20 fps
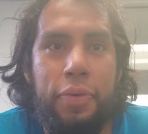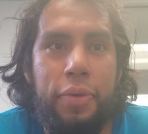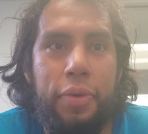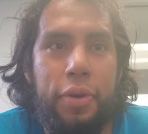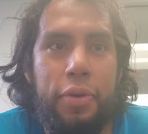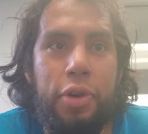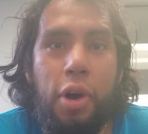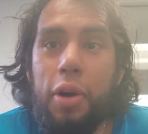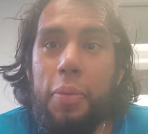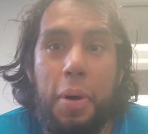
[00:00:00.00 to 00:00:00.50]

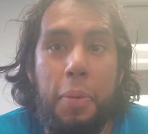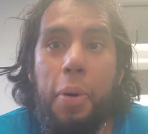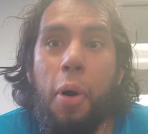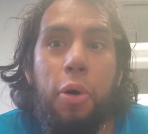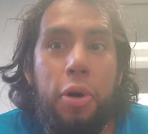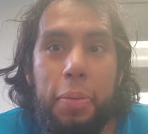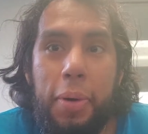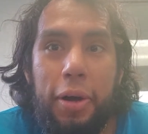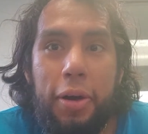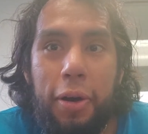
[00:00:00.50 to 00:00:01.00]
talk about
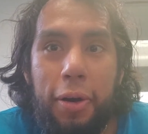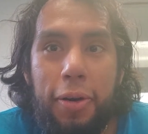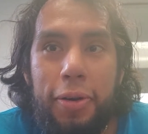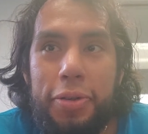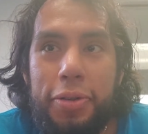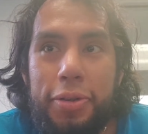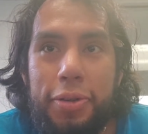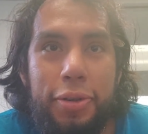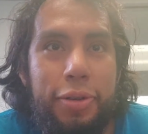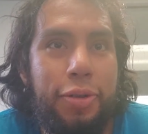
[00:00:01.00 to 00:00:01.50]
Pokemon
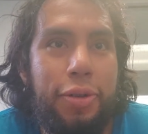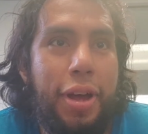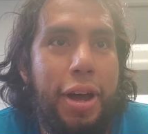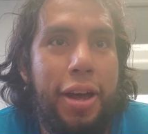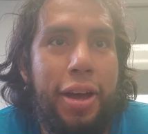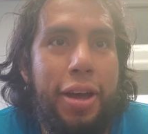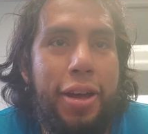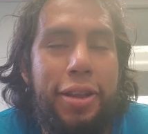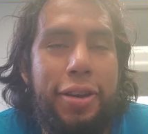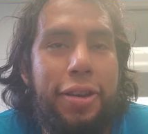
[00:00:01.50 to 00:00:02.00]
cards. You do
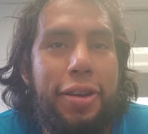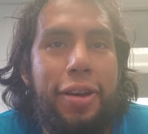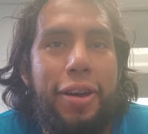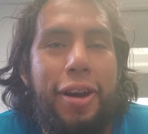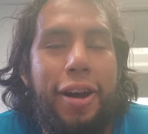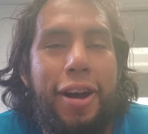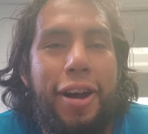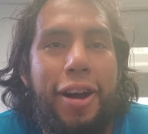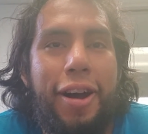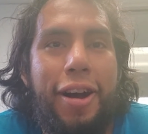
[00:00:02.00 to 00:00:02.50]
that and,
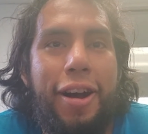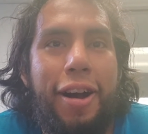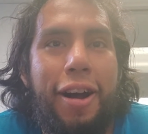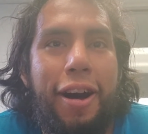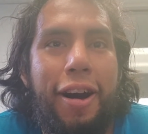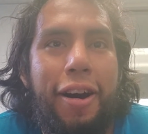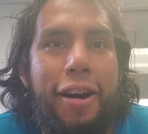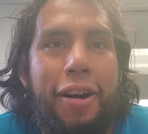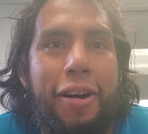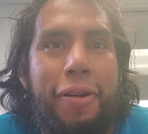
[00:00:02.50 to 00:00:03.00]

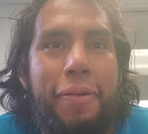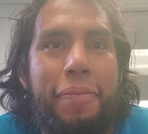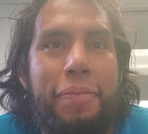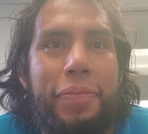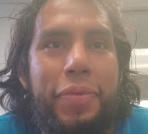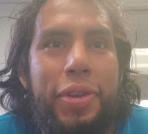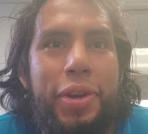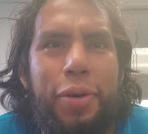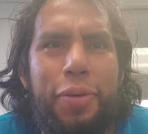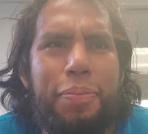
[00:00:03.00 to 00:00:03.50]
um,
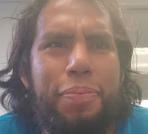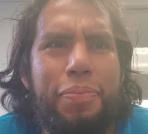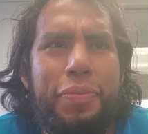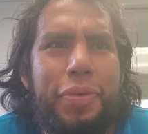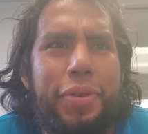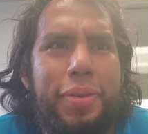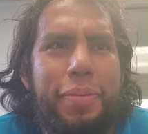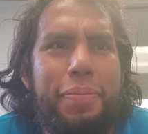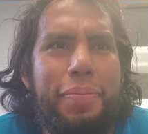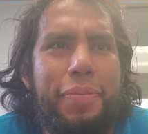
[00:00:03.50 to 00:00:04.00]
you know,
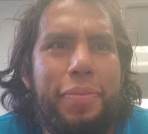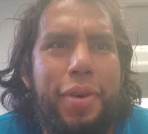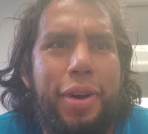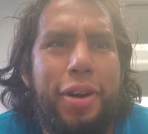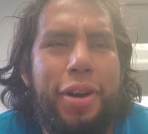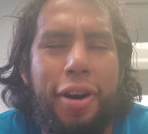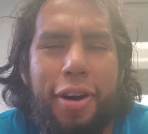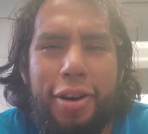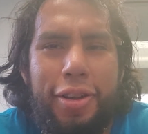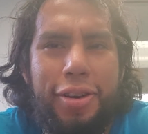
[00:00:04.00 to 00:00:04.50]

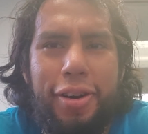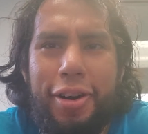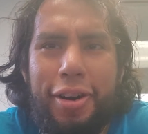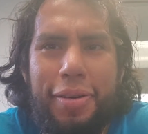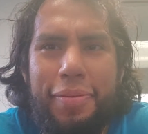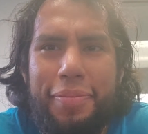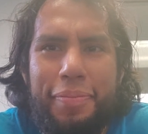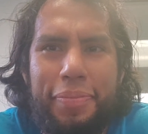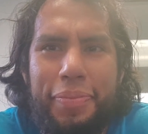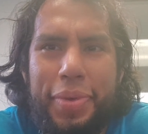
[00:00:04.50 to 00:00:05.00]
cut
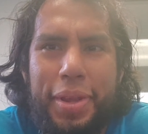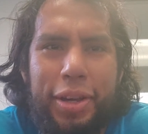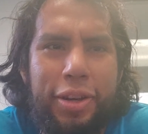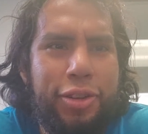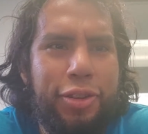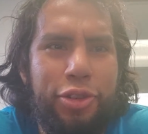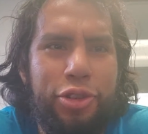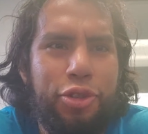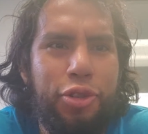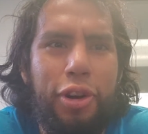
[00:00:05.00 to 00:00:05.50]

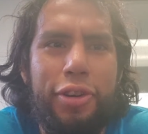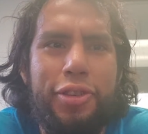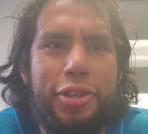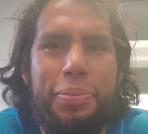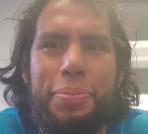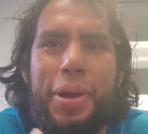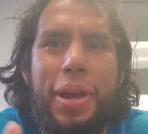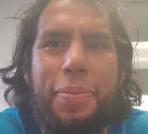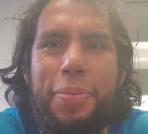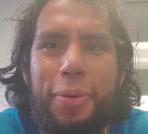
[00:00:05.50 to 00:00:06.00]

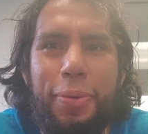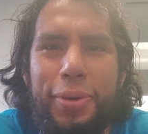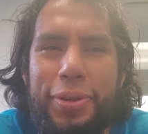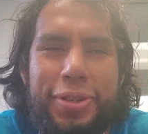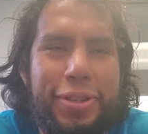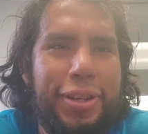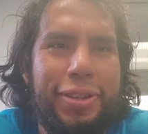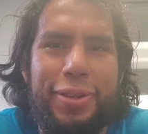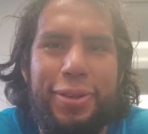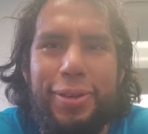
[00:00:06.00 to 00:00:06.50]
construction paper with
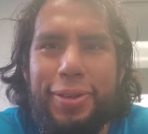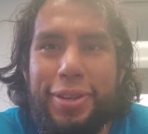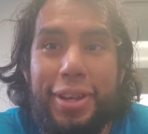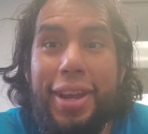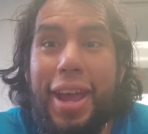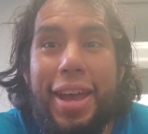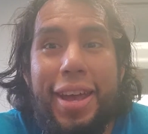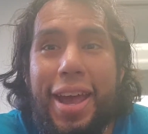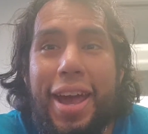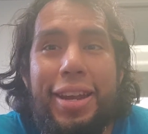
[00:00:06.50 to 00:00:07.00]
scissors,
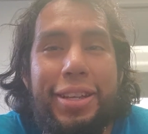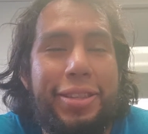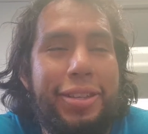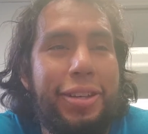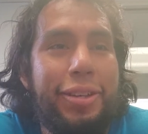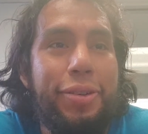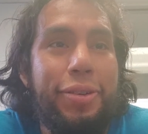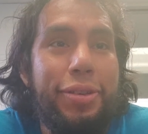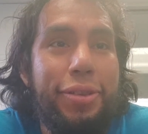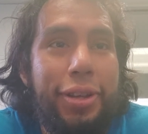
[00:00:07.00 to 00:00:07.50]
like
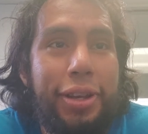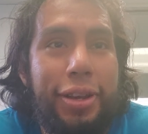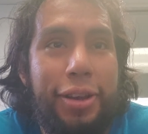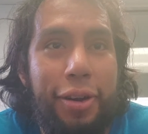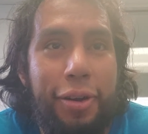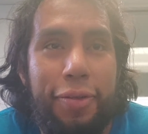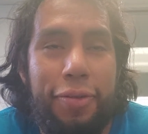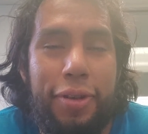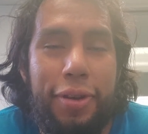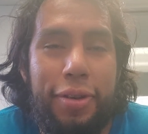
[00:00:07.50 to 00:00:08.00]
anything you could think
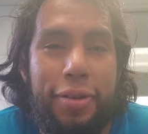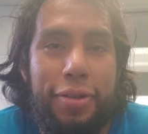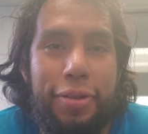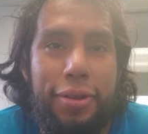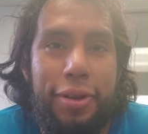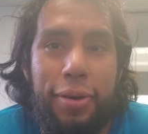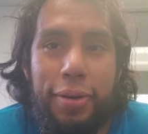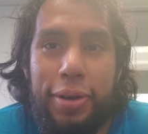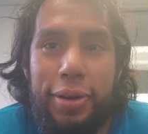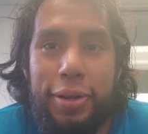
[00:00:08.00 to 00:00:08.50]
of that
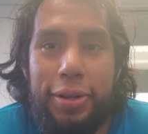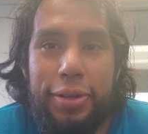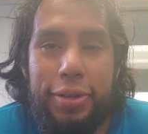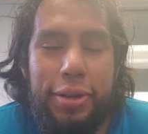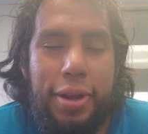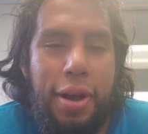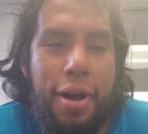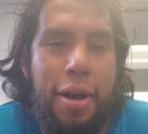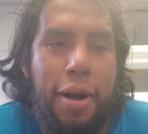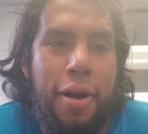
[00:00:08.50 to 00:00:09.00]
there
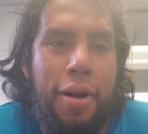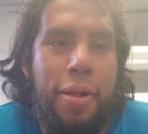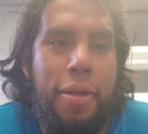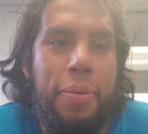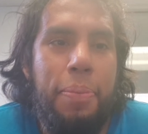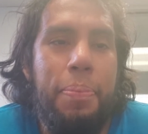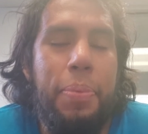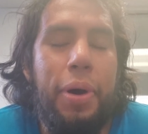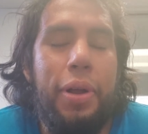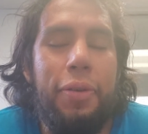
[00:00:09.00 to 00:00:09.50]
is.
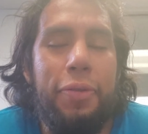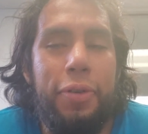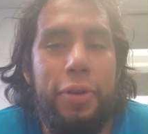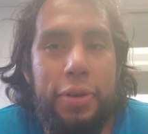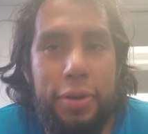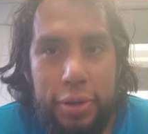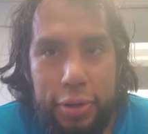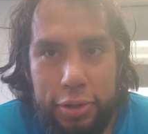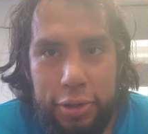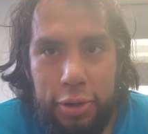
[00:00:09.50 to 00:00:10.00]
But if you're
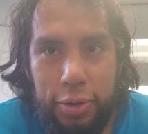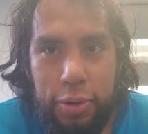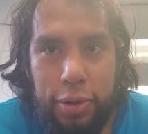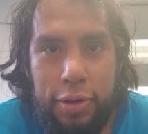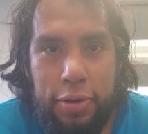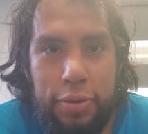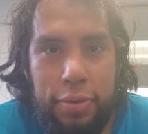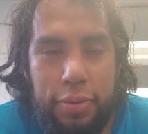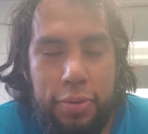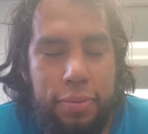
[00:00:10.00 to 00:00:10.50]
going to do
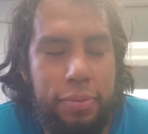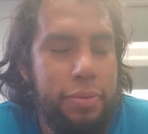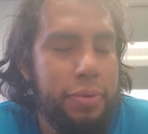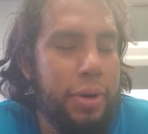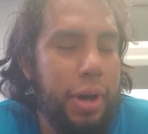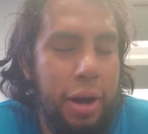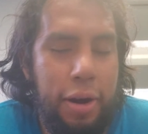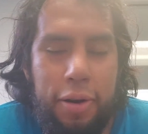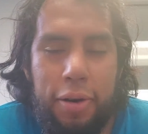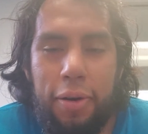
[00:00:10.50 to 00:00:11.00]
it,
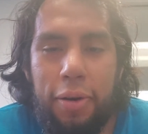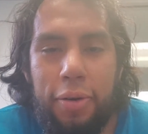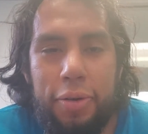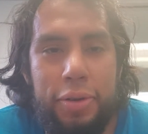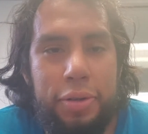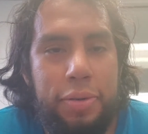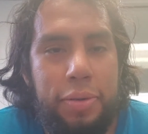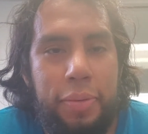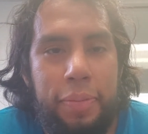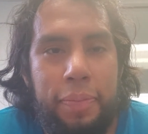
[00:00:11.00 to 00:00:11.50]
guy or girl, just